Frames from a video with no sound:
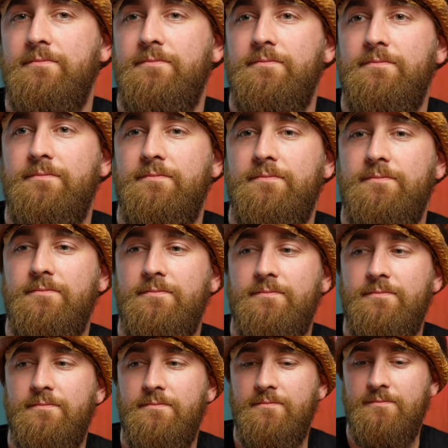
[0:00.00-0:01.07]

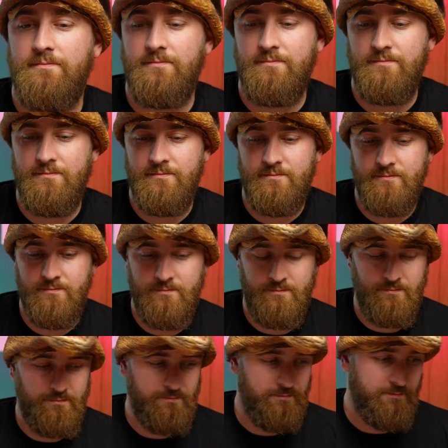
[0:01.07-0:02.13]

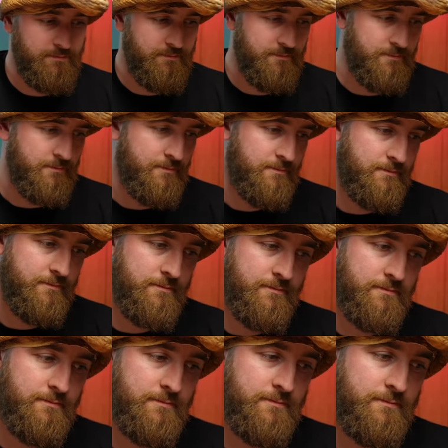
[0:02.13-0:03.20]

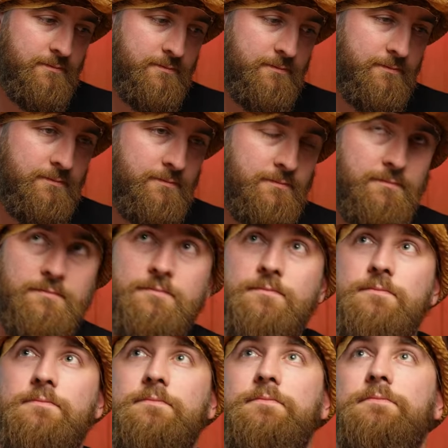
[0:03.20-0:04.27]

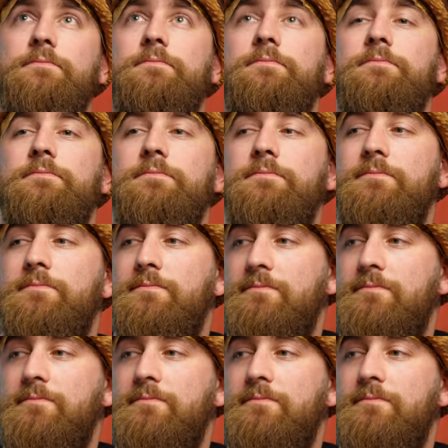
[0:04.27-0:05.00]
[no speech]